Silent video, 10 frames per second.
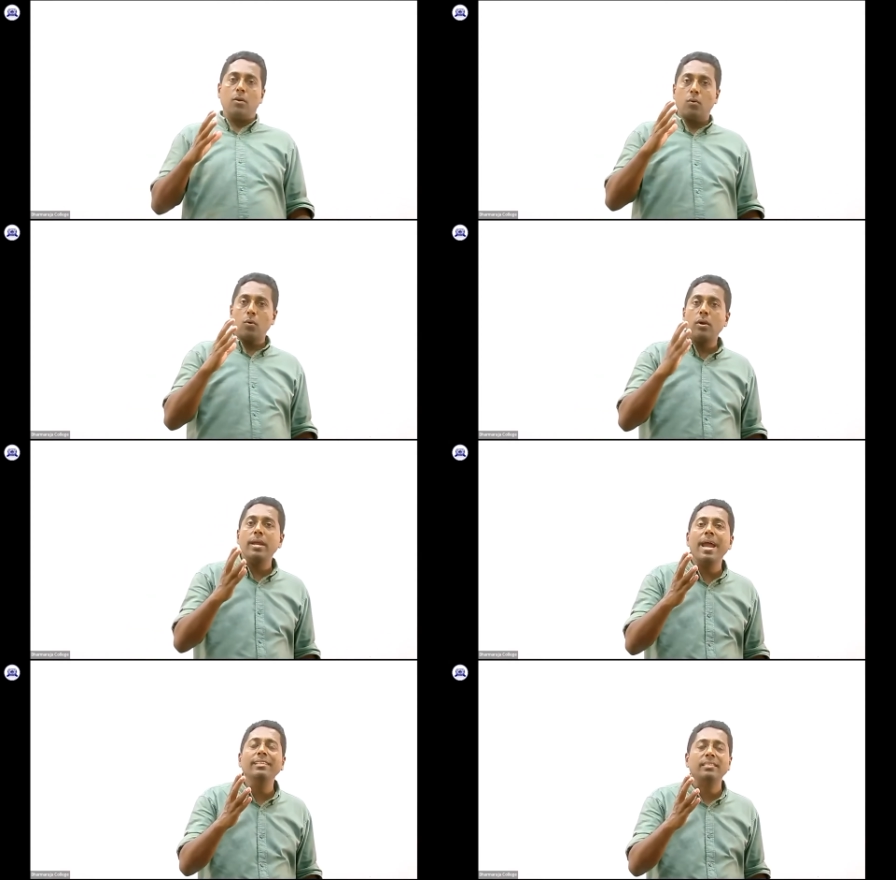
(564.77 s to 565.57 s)

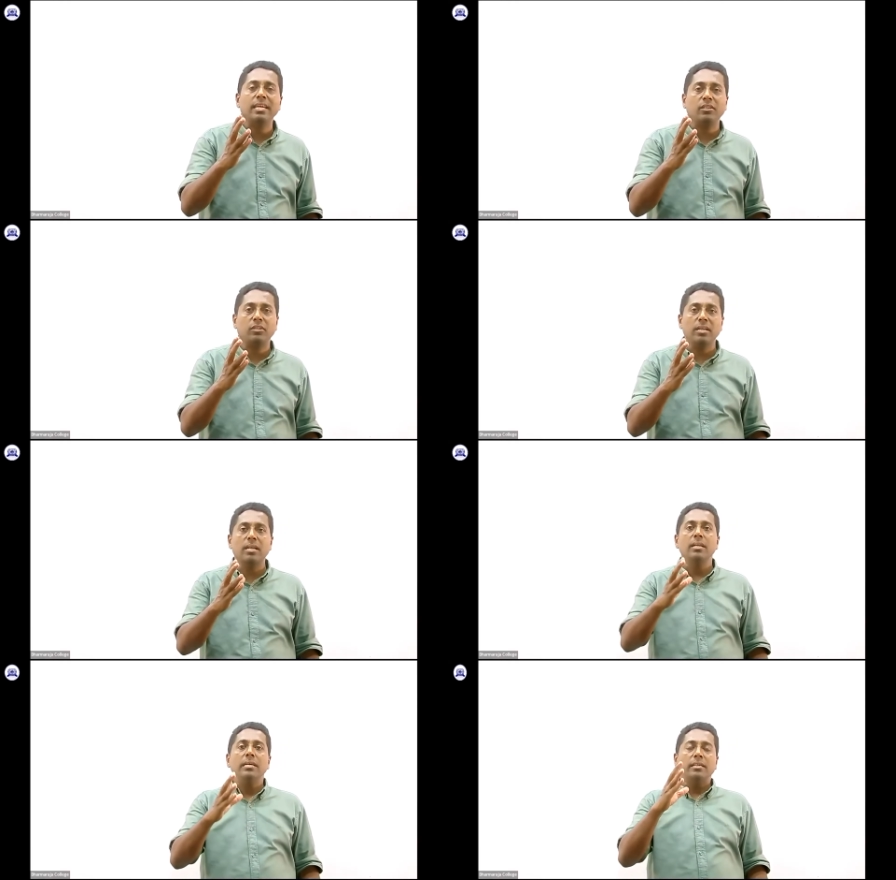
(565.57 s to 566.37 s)

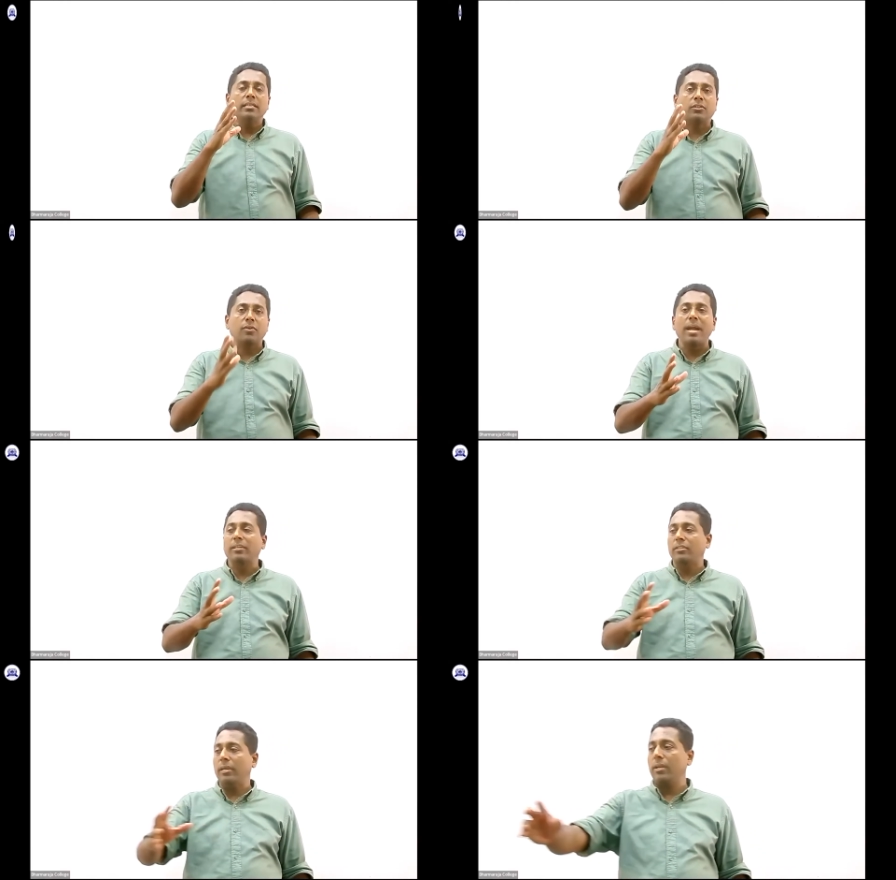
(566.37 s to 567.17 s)
organizational
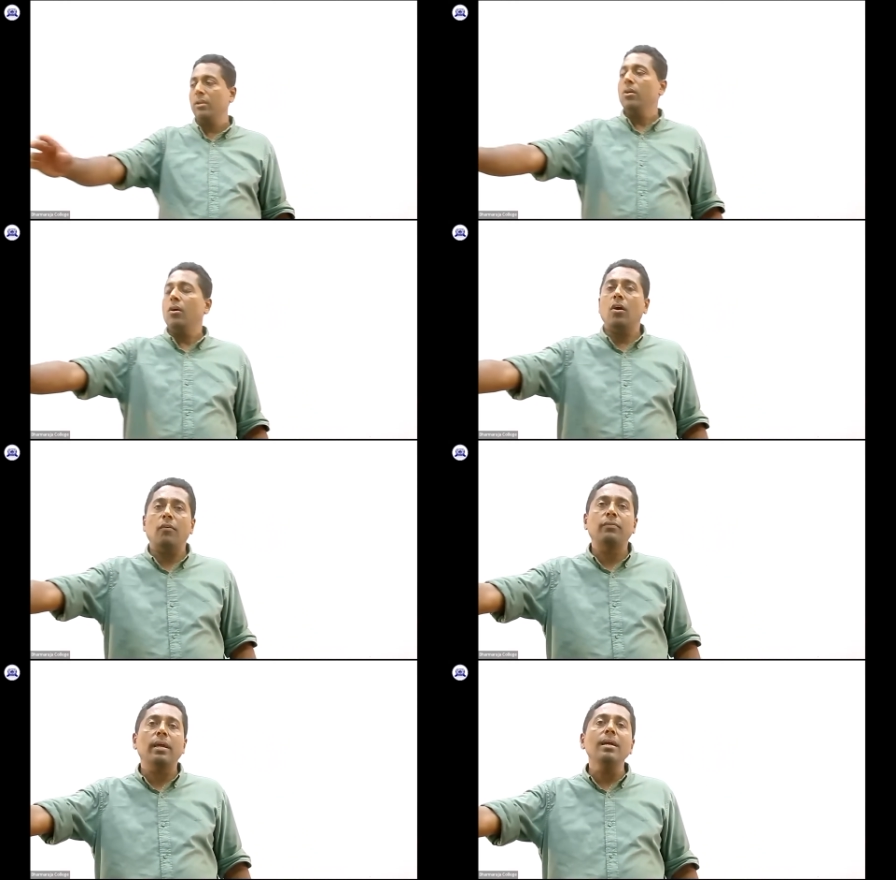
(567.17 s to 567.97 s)
structure
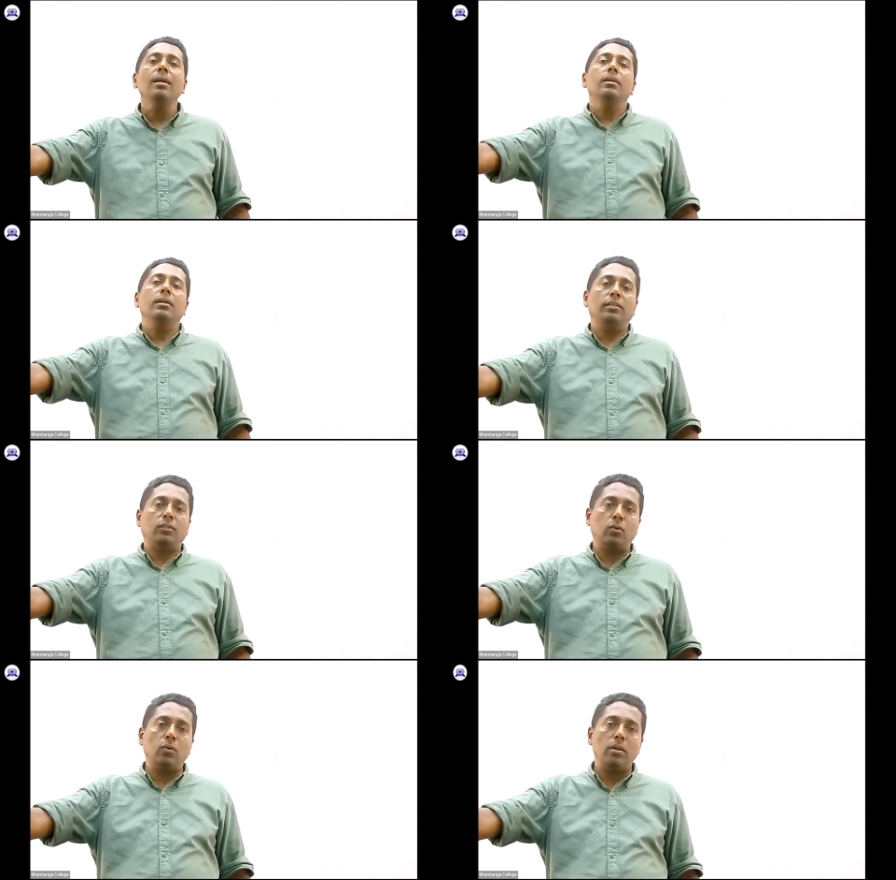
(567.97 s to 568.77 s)
of the
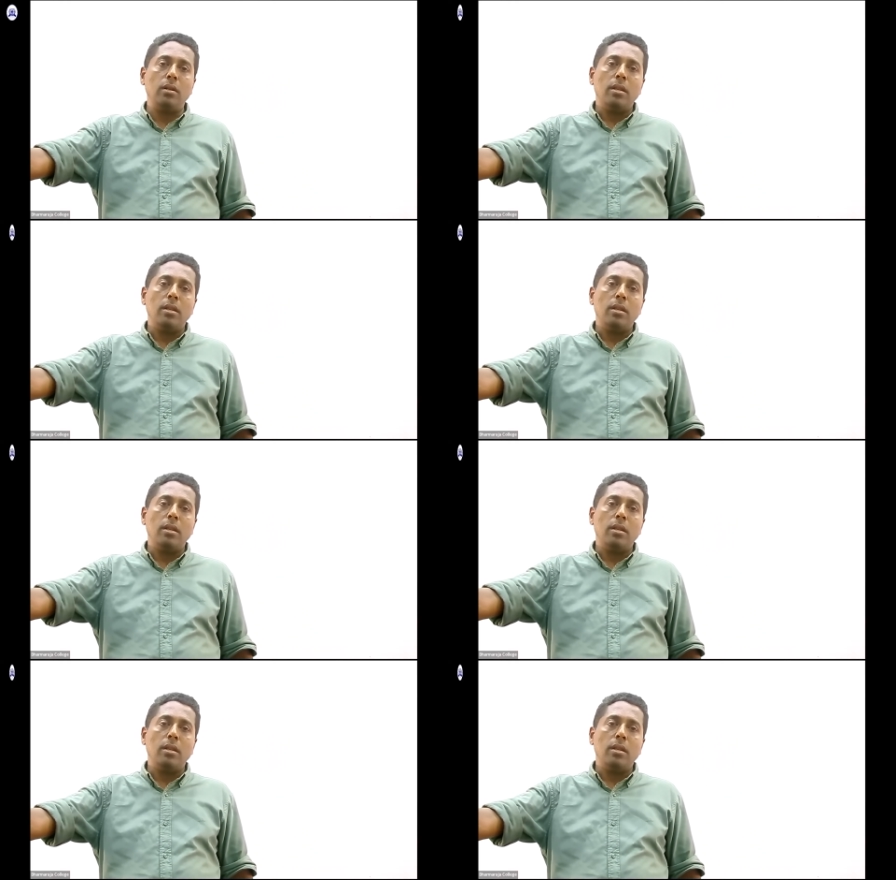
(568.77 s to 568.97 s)
school.